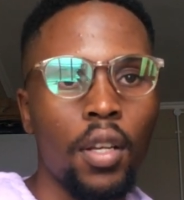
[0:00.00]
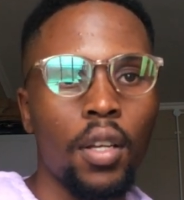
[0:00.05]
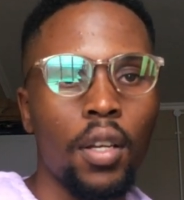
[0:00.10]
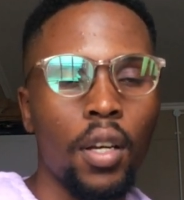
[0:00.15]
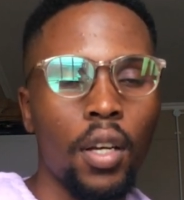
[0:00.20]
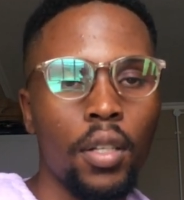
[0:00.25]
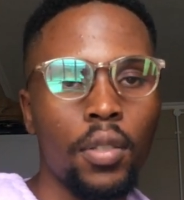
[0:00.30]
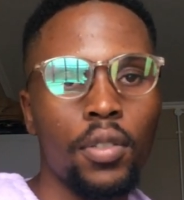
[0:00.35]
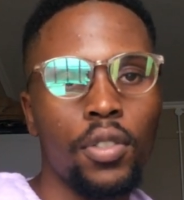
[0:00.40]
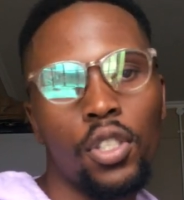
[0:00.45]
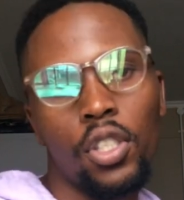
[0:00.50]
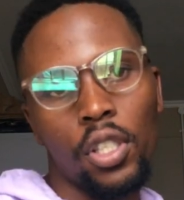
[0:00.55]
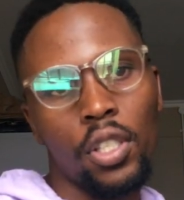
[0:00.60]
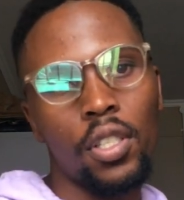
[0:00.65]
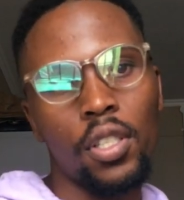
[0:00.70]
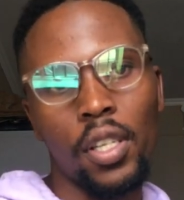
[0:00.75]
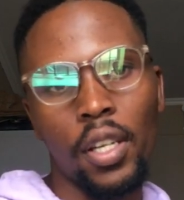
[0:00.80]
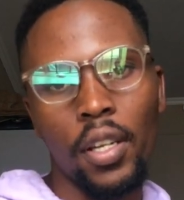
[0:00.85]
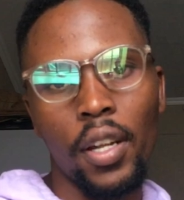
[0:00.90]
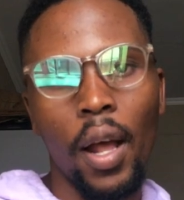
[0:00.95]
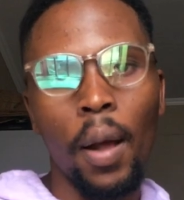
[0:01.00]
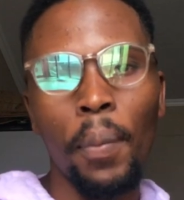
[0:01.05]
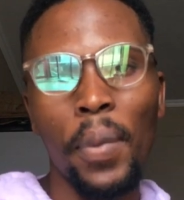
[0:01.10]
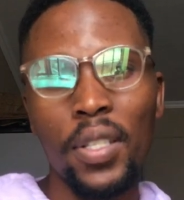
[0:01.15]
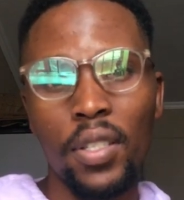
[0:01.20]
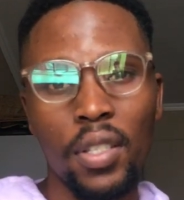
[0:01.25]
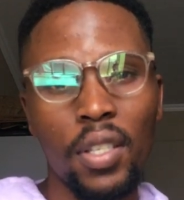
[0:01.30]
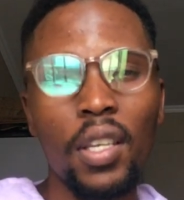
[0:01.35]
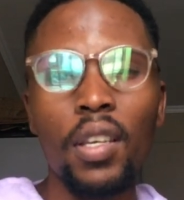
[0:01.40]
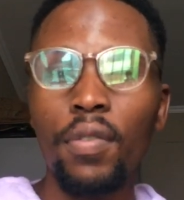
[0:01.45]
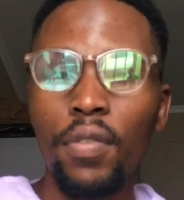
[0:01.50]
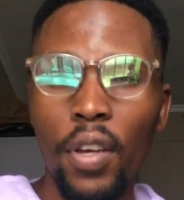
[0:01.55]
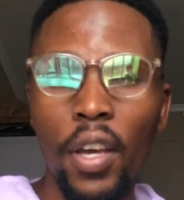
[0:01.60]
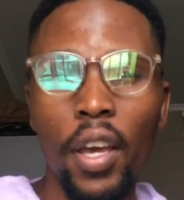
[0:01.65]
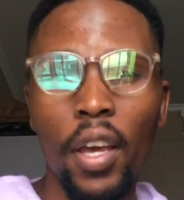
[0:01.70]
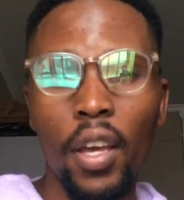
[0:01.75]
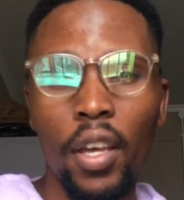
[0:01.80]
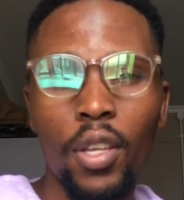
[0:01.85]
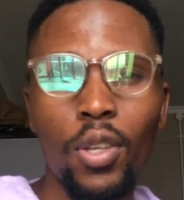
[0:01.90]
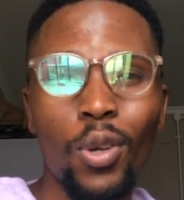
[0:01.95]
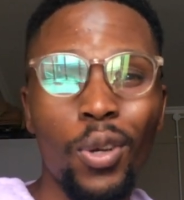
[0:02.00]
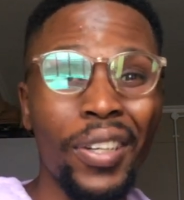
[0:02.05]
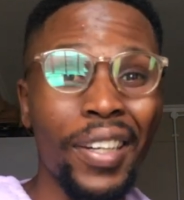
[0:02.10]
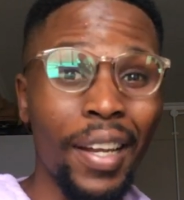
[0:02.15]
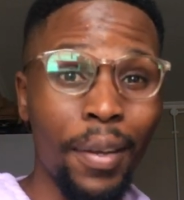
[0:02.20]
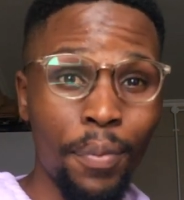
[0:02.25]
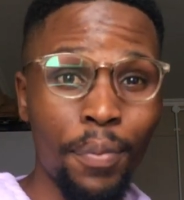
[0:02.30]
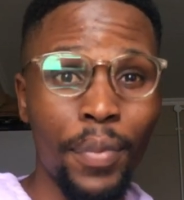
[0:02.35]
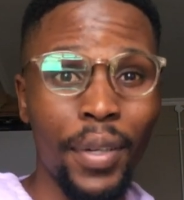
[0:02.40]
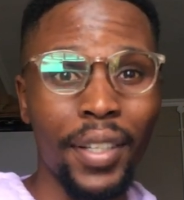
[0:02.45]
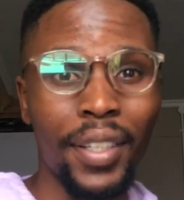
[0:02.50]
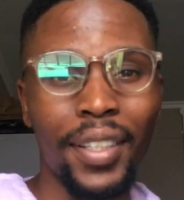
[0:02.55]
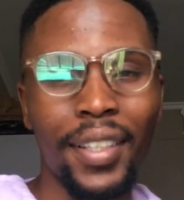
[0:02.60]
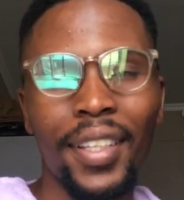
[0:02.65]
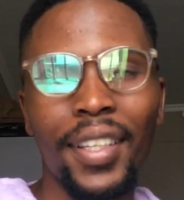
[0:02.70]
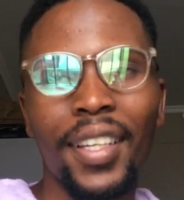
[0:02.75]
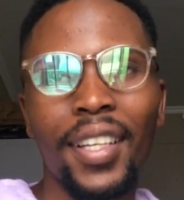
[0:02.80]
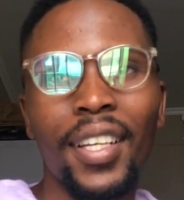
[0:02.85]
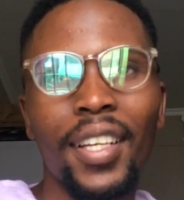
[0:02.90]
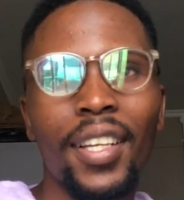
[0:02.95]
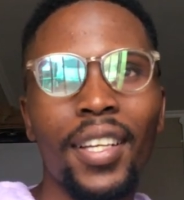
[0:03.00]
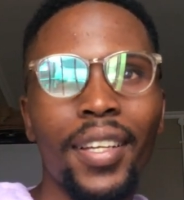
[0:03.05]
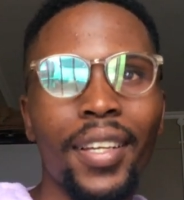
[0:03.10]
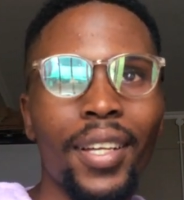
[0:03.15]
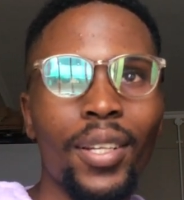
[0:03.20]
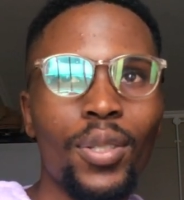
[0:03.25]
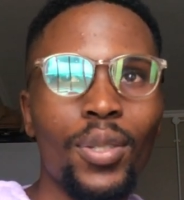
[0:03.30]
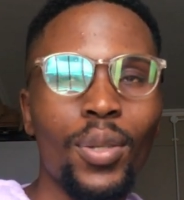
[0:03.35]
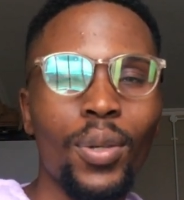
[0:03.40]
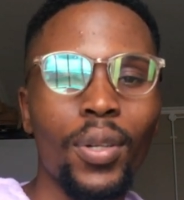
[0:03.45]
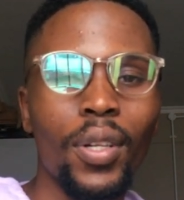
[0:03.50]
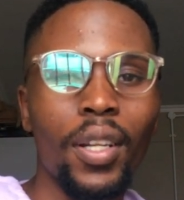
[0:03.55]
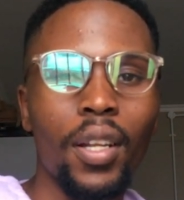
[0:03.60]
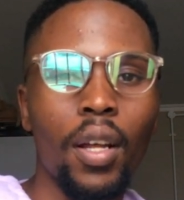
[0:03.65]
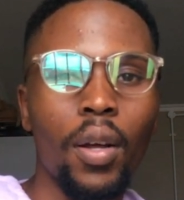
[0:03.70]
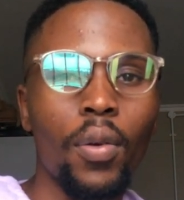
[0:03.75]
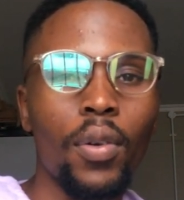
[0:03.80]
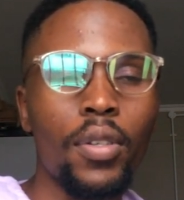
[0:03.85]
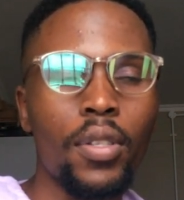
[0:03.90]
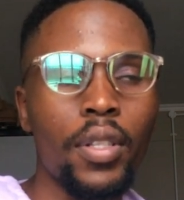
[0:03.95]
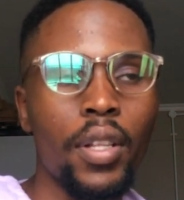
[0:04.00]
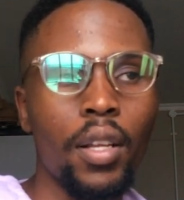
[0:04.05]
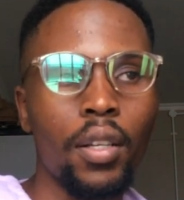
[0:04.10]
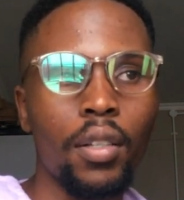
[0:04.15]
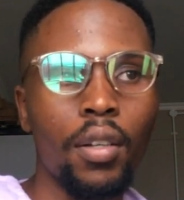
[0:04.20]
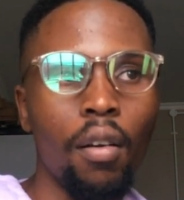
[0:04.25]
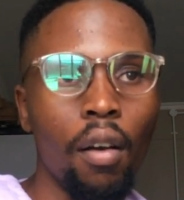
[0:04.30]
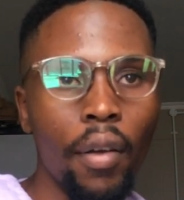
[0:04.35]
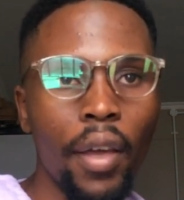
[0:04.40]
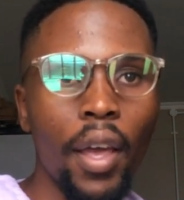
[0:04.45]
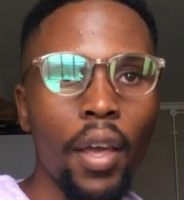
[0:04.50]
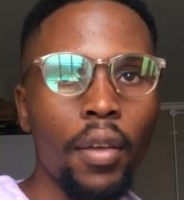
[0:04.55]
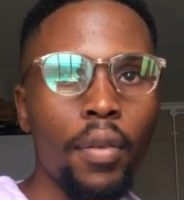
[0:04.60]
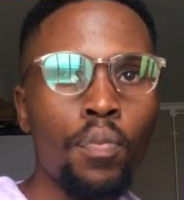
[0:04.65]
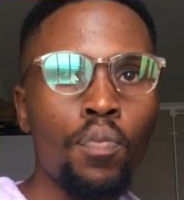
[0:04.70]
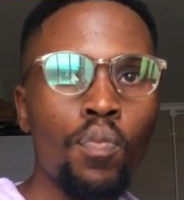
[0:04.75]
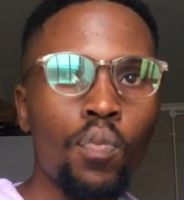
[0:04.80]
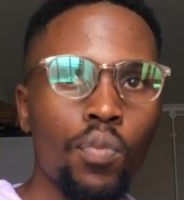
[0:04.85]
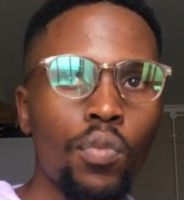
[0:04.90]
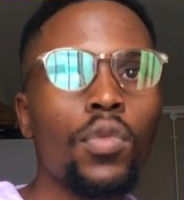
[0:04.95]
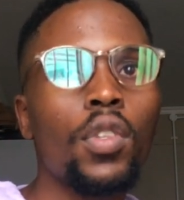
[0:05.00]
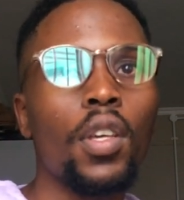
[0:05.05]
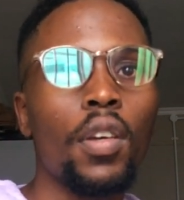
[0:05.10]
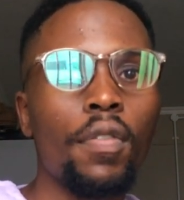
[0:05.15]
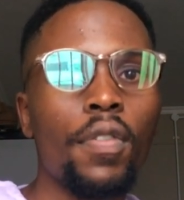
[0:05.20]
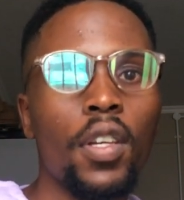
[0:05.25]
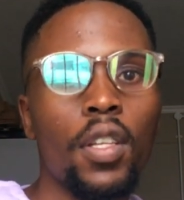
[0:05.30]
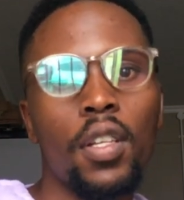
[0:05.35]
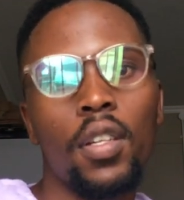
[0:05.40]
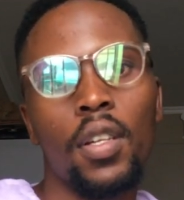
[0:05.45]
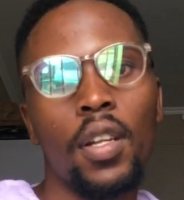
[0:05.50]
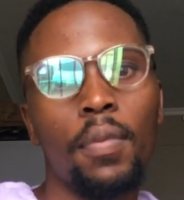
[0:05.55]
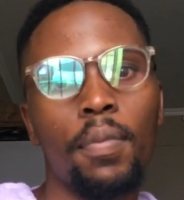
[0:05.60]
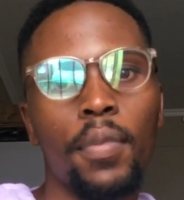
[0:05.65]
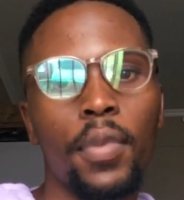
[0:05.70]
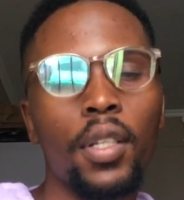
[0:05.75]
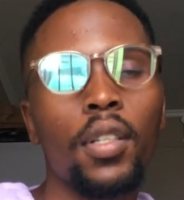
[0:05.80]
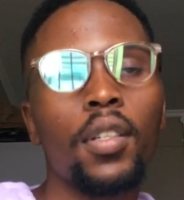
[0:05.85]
and she said I must give her your number. And so I was like, okay, give her the number.